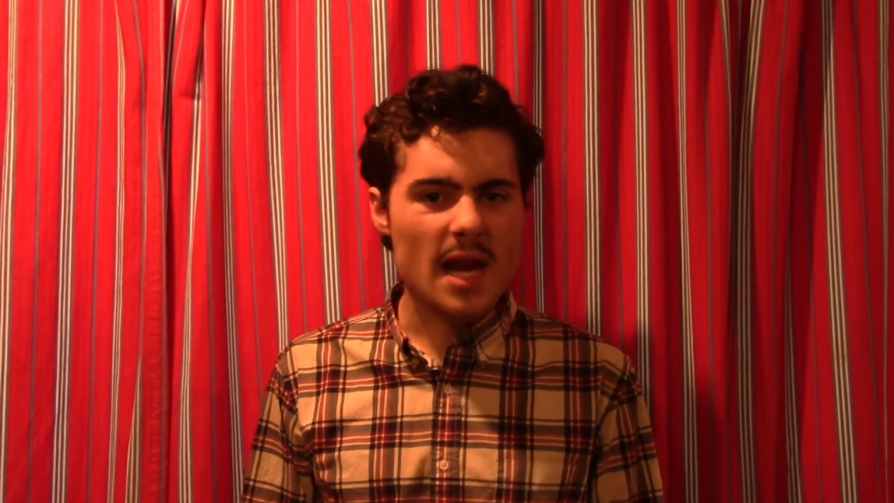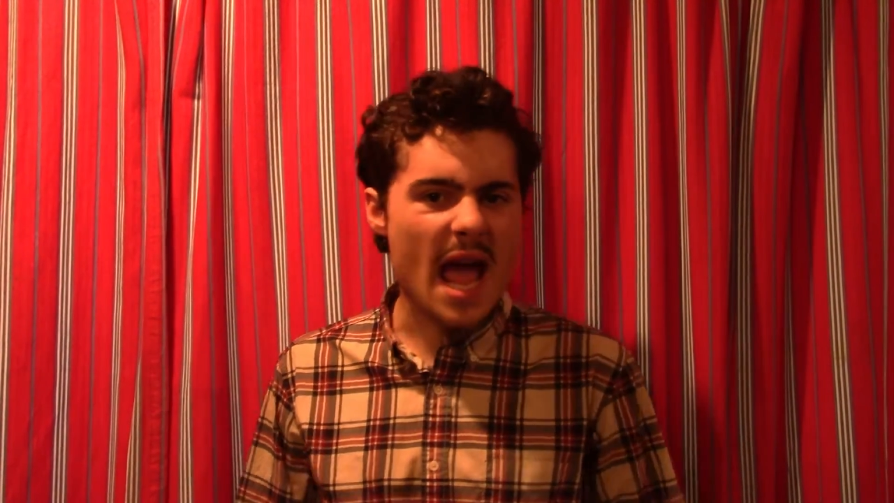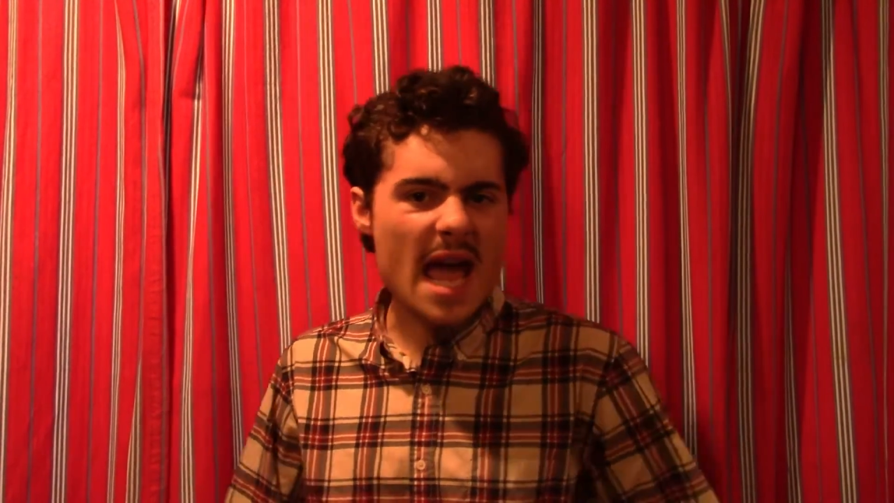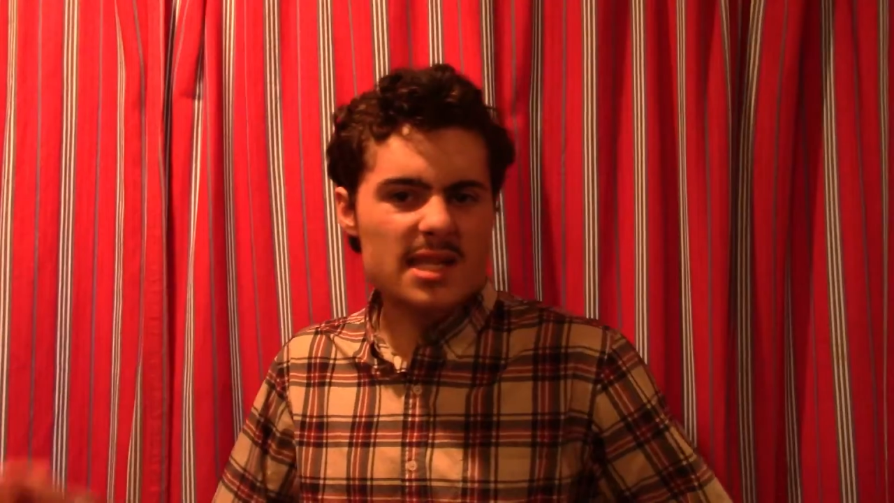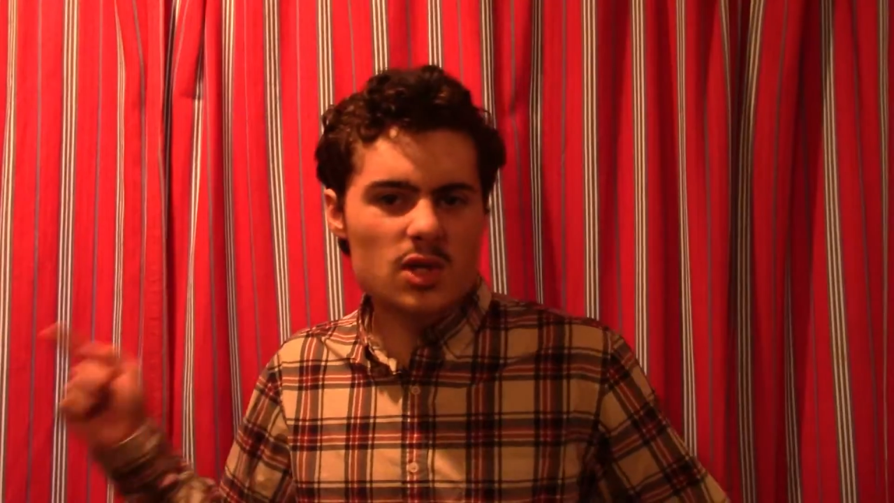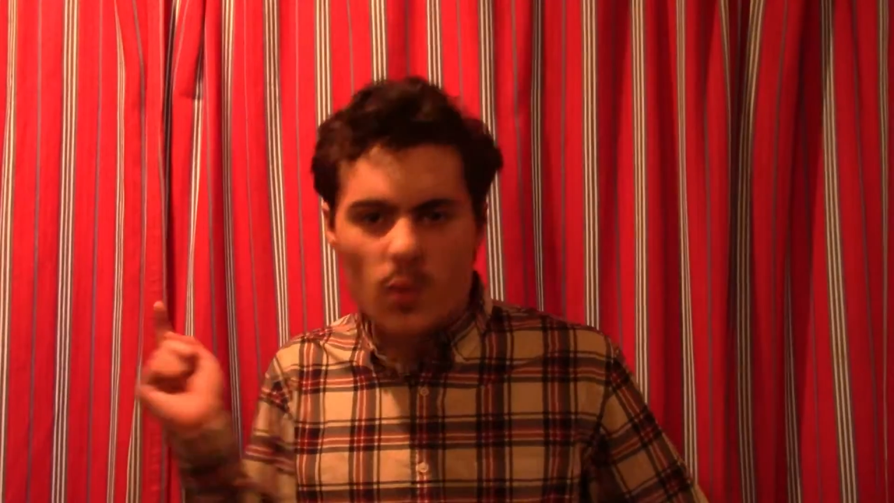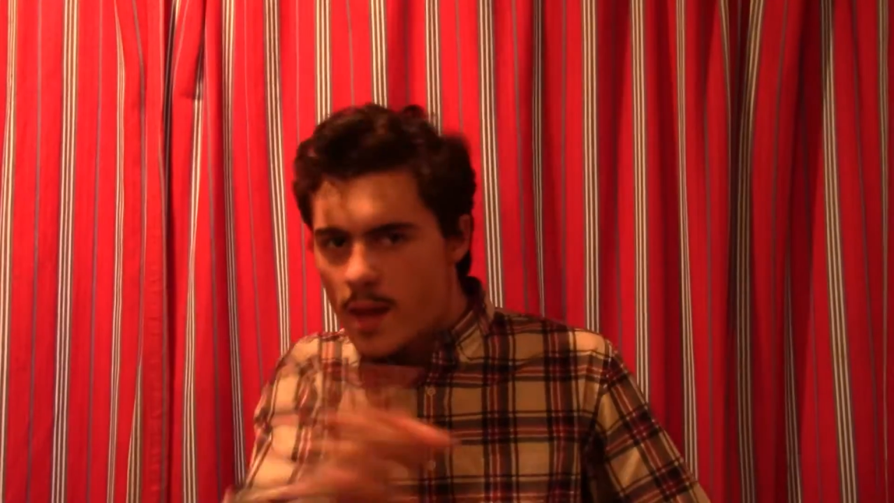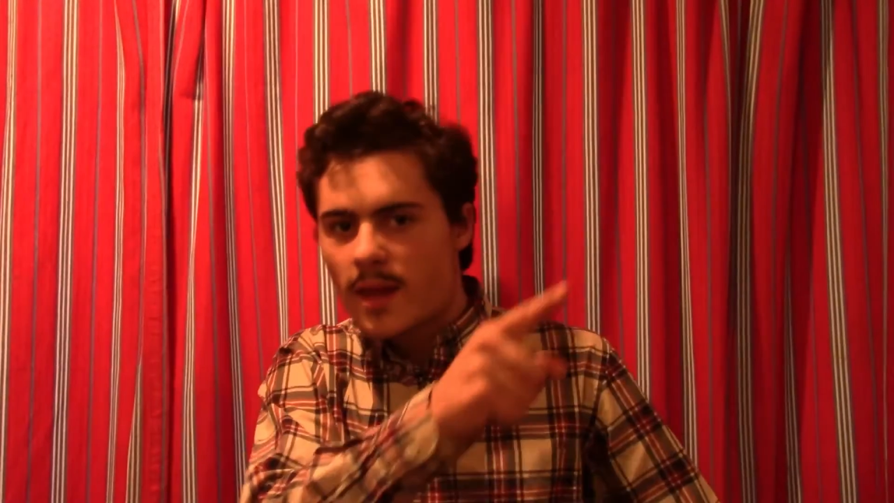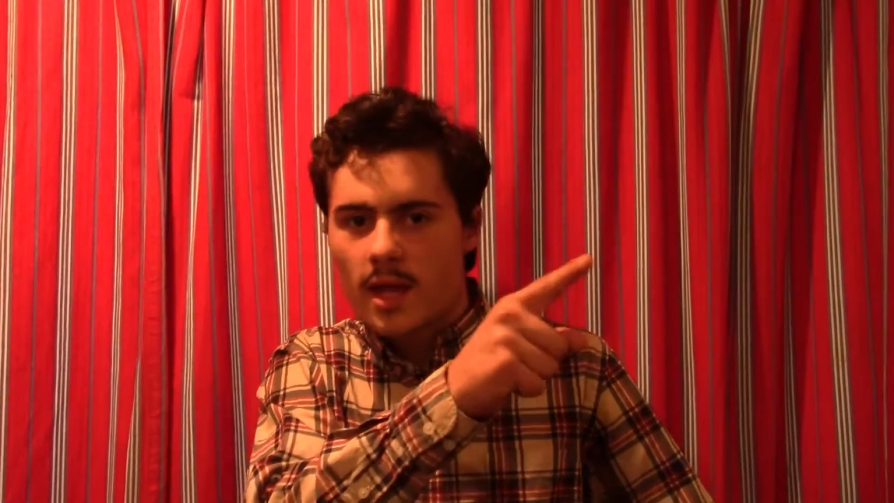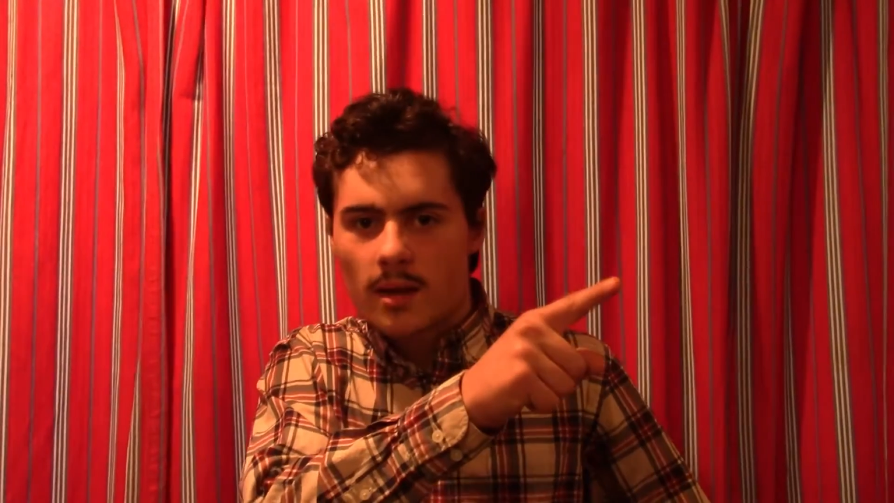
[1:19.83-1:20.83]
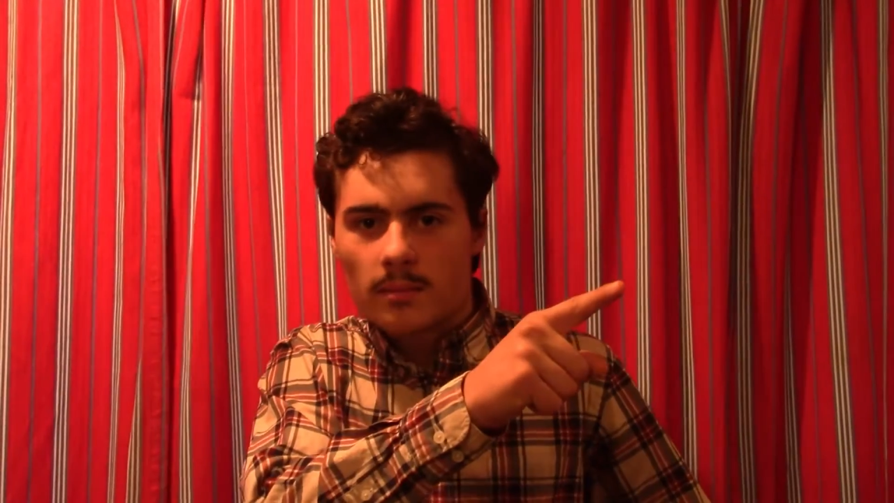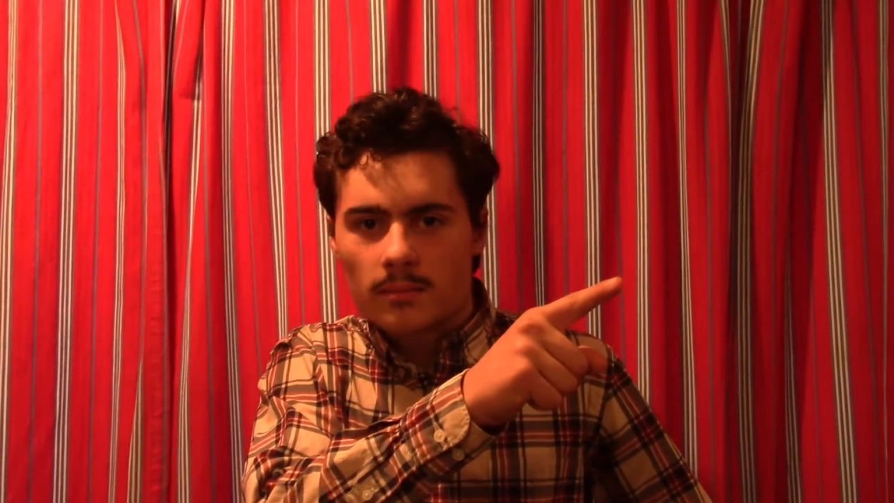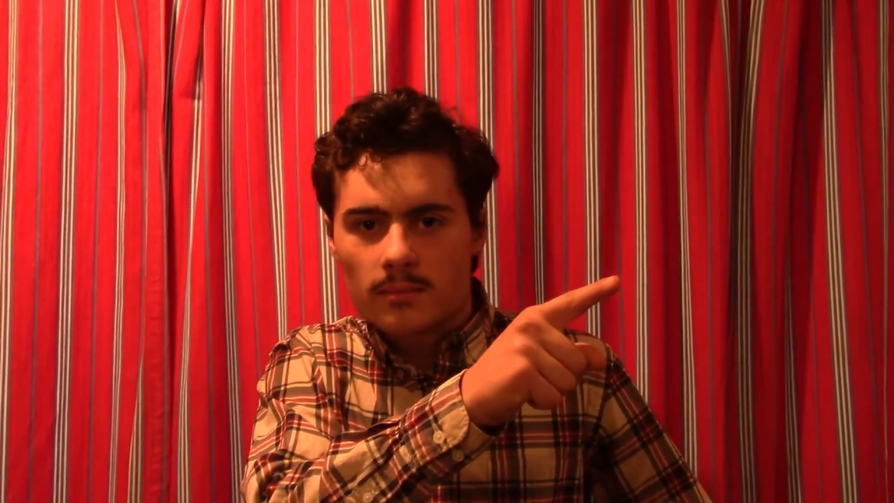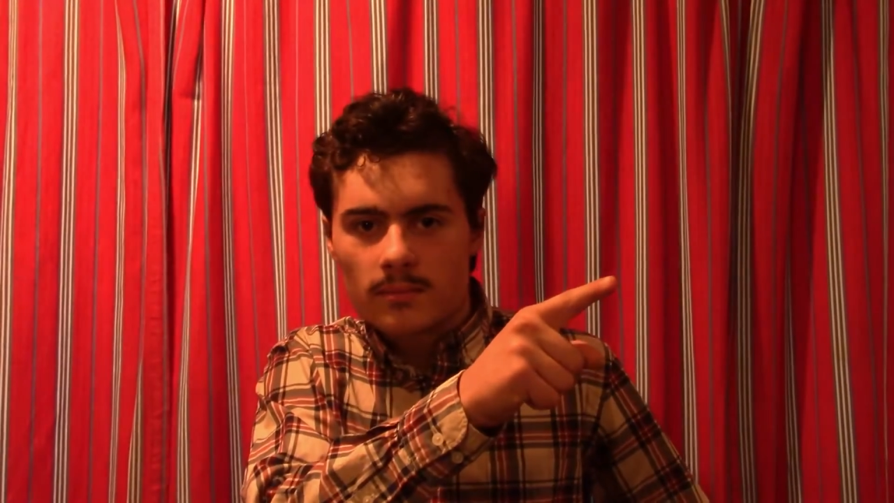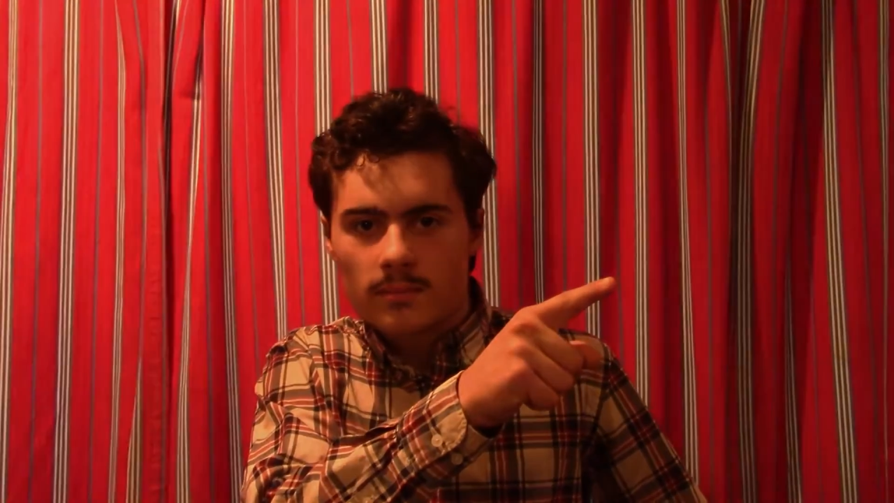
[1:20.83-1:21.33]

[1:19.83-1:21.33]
Ask William.